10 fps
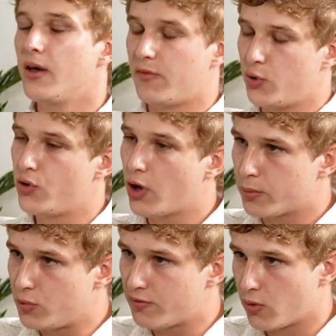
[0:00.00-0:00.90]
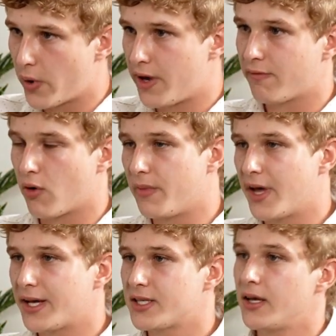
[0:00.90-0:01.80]
if we do not move away from
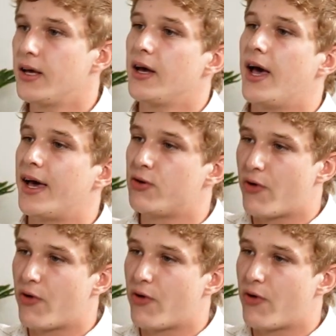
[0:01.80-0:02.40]
that and